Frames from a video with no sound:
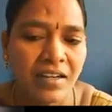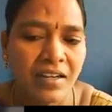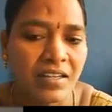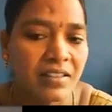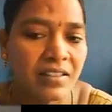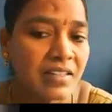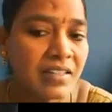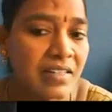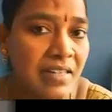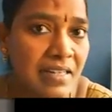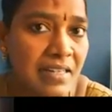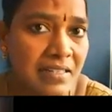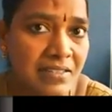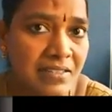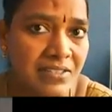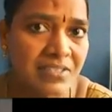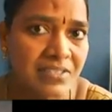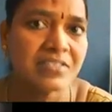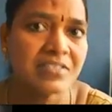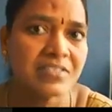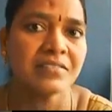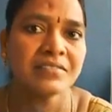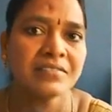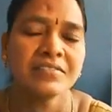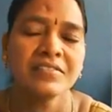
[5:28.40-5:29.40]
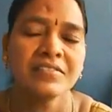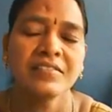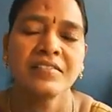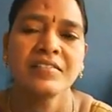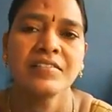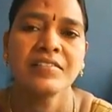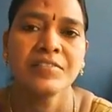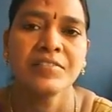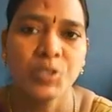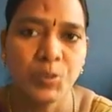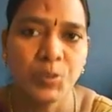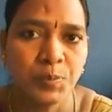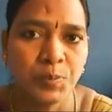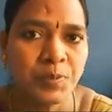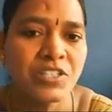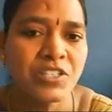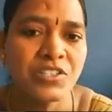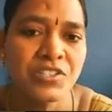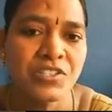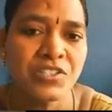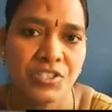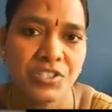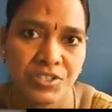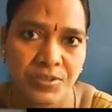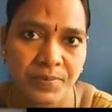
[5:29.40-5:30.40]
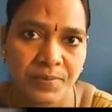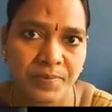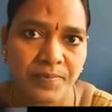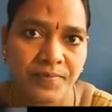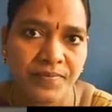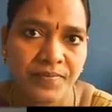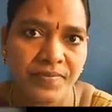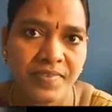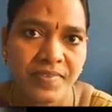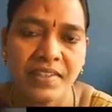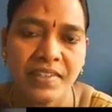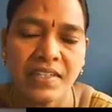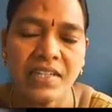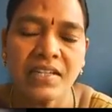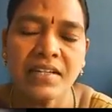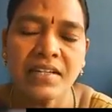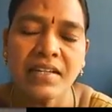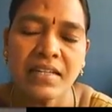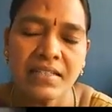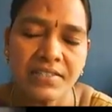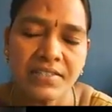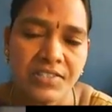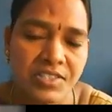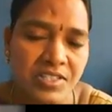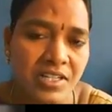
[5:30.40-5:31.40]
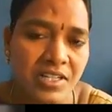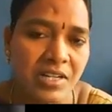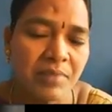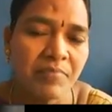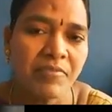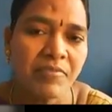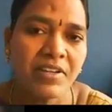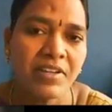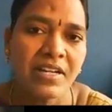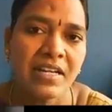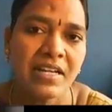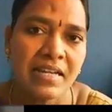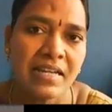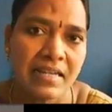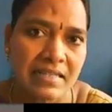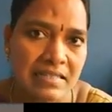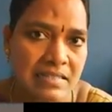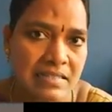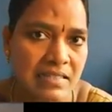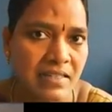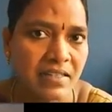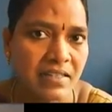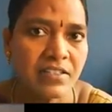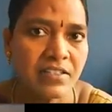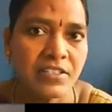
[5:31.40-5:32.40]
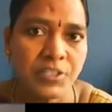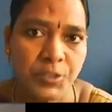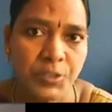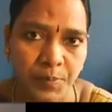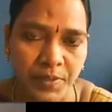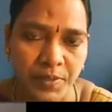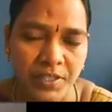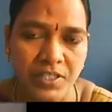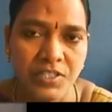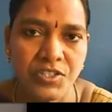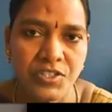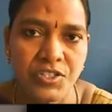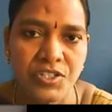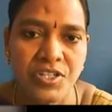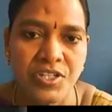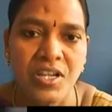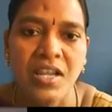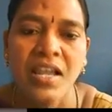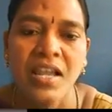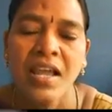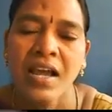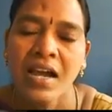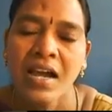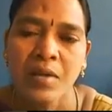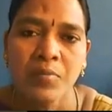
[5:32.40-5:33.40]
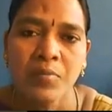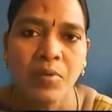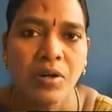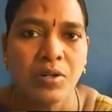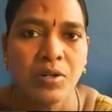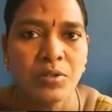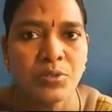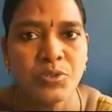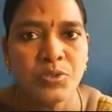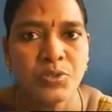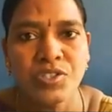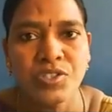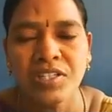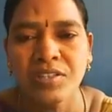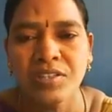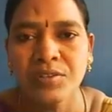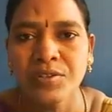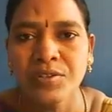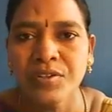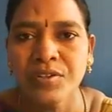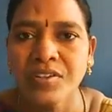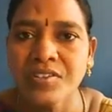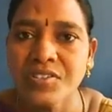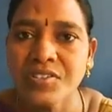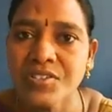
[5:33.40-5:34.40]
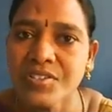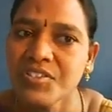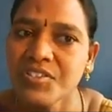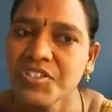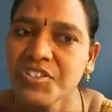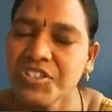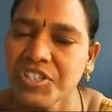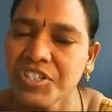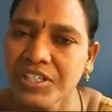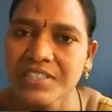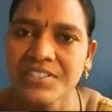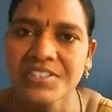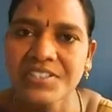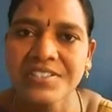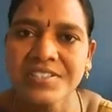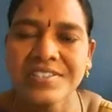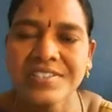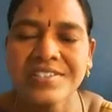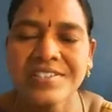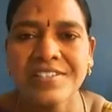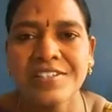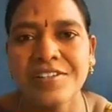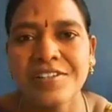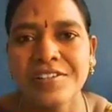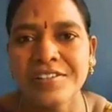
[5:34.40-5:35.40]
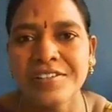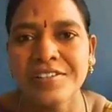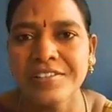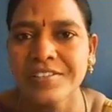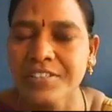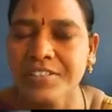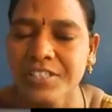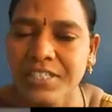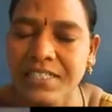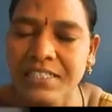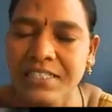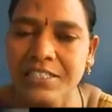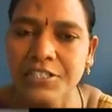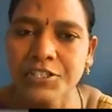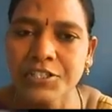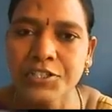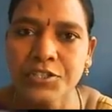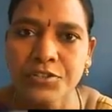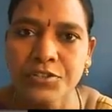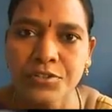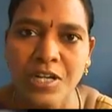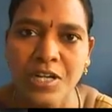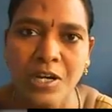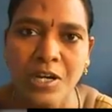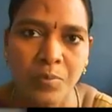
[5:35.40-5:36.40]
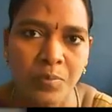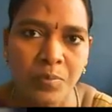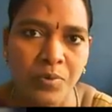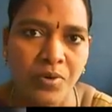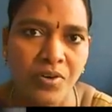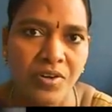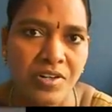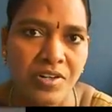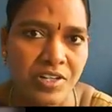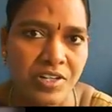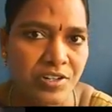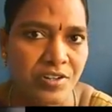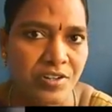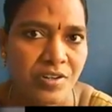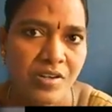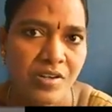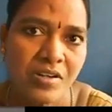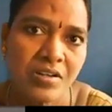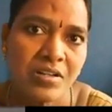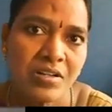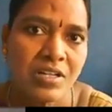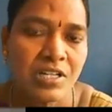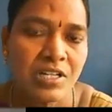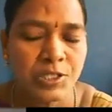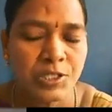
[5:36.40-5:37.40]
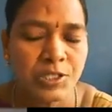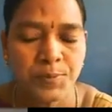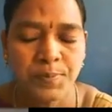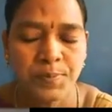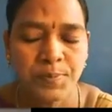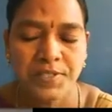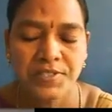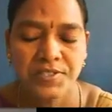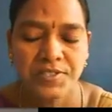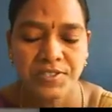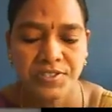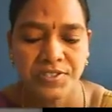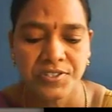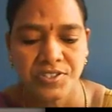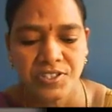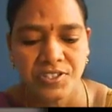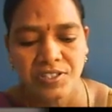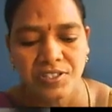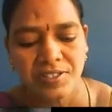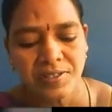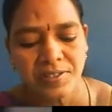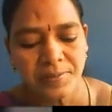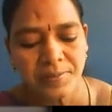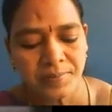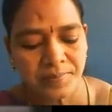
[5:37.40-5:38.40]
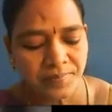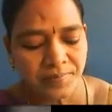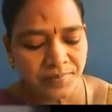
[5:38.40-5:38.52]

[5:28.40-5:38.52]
in the next speech, okay, next time when I assign a speech, I want to see those changes you have brought in your speeches, children.